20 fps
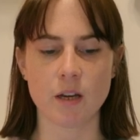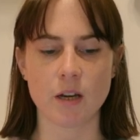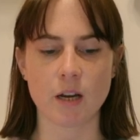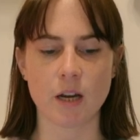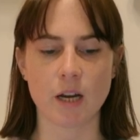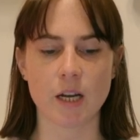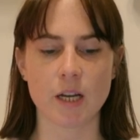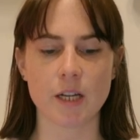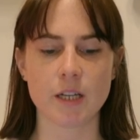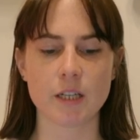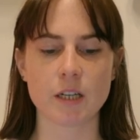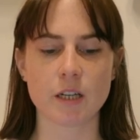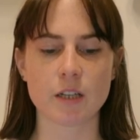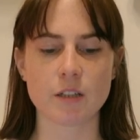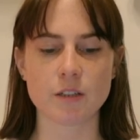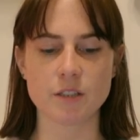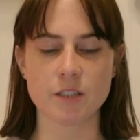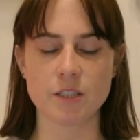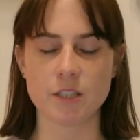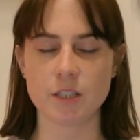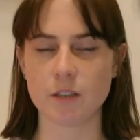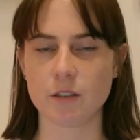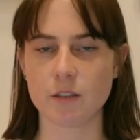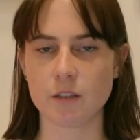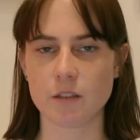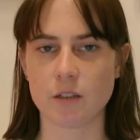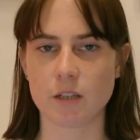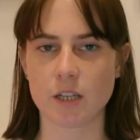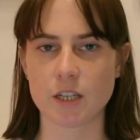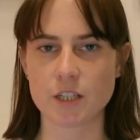I got a
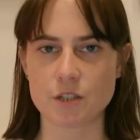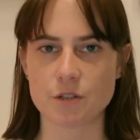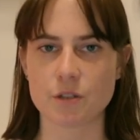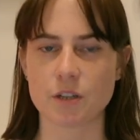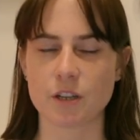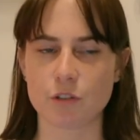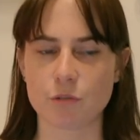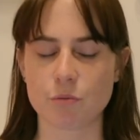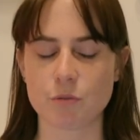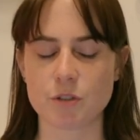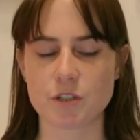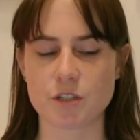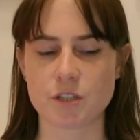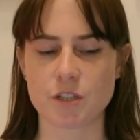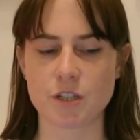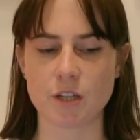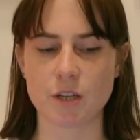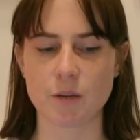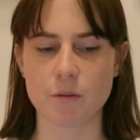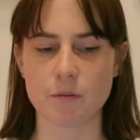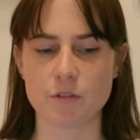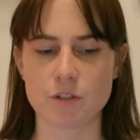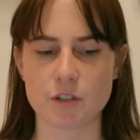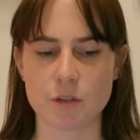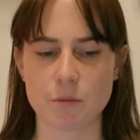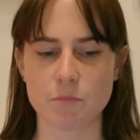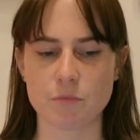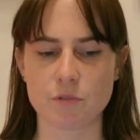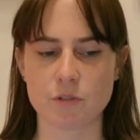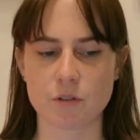deal. I switched
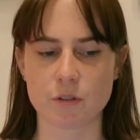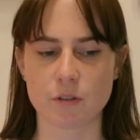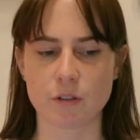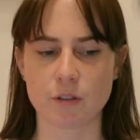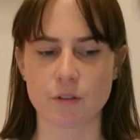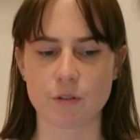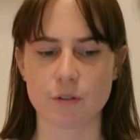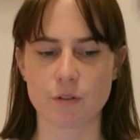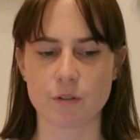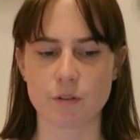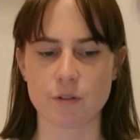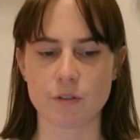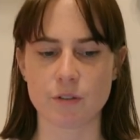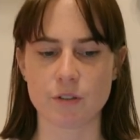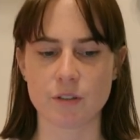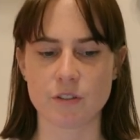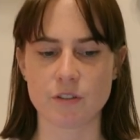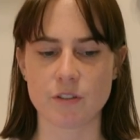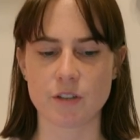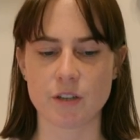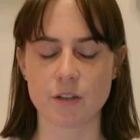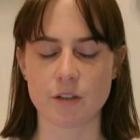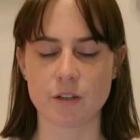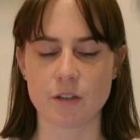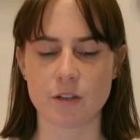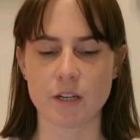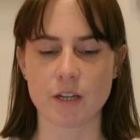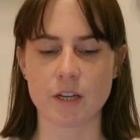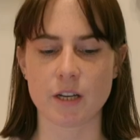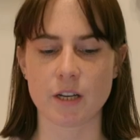gyms earlier this
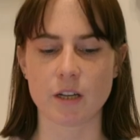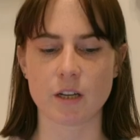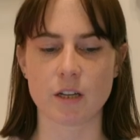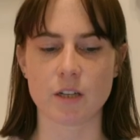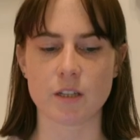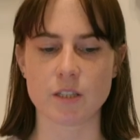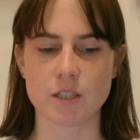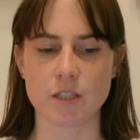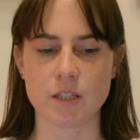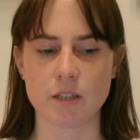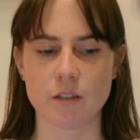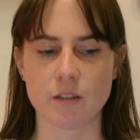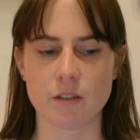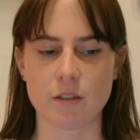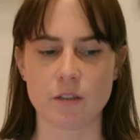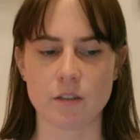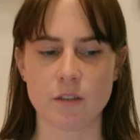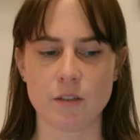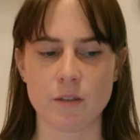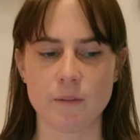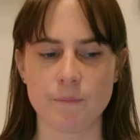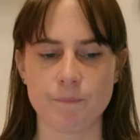year and I got a deal